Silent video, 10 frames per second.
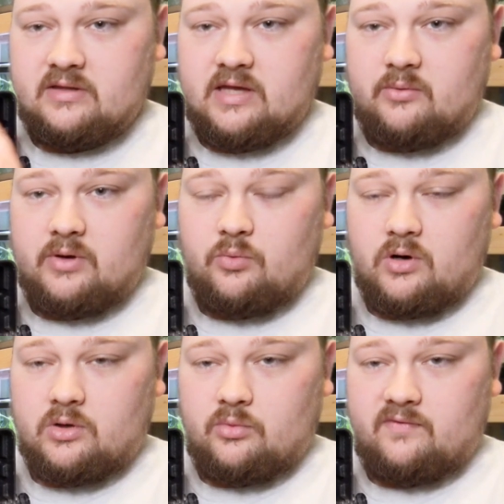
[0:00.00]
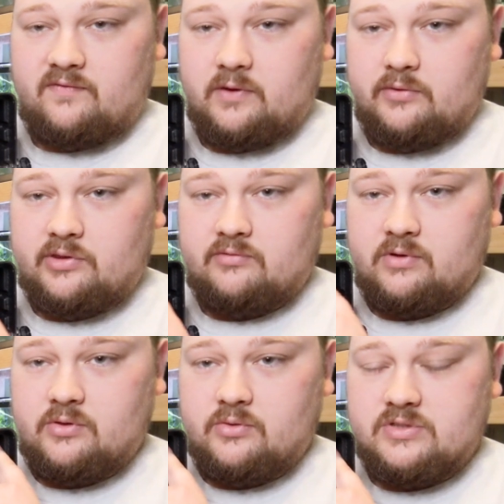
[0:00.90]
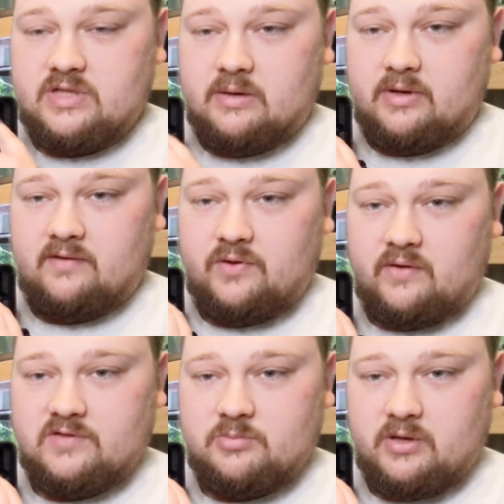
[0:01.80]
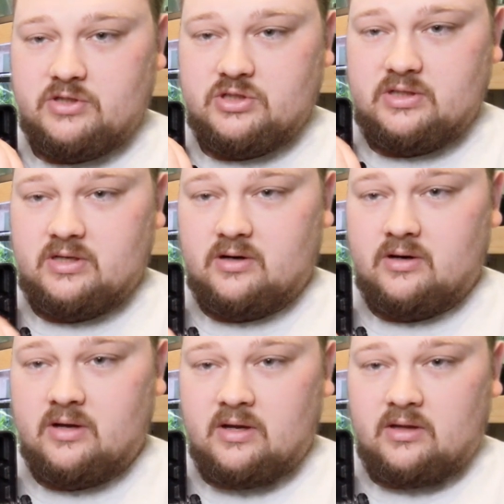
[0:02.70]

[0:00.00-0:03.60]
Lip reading: That way water will flow through, so that way if you have sponge in here,